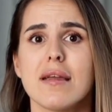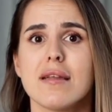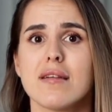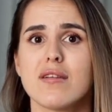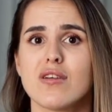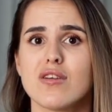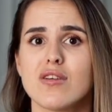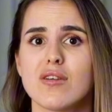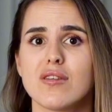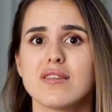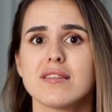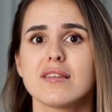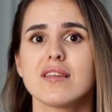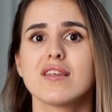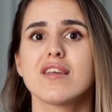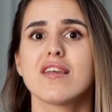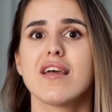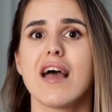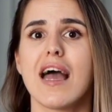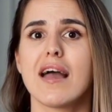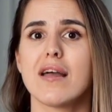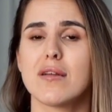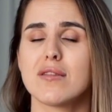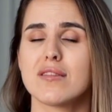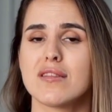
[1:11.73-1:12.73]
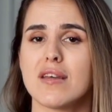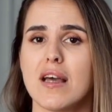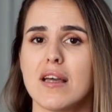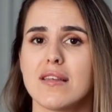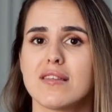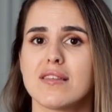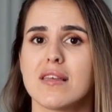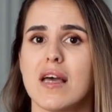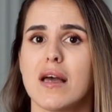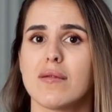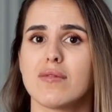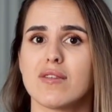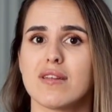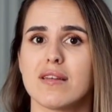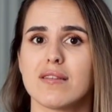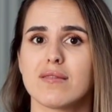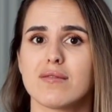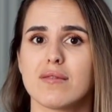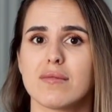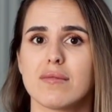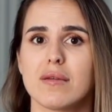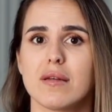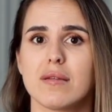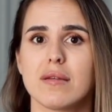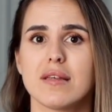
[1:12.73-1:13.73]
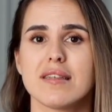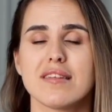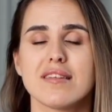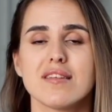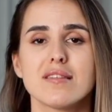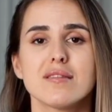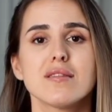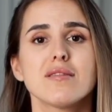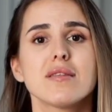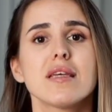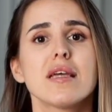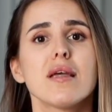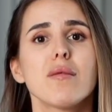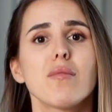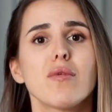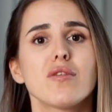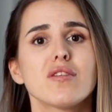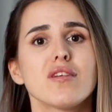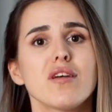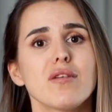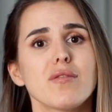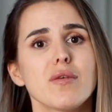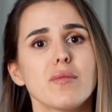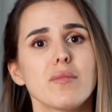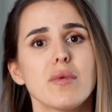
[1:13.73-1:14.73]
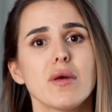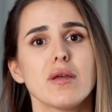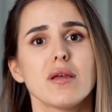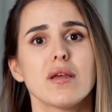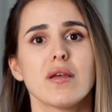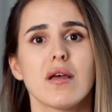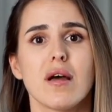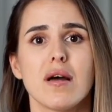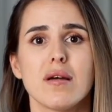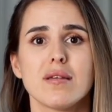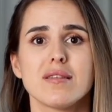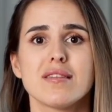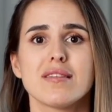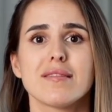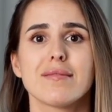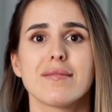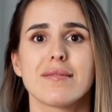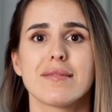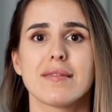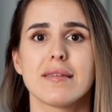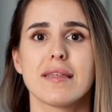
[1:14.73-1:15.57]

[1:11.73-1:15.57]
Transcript: Choose the Shadowsocks option from the list of available server protocols.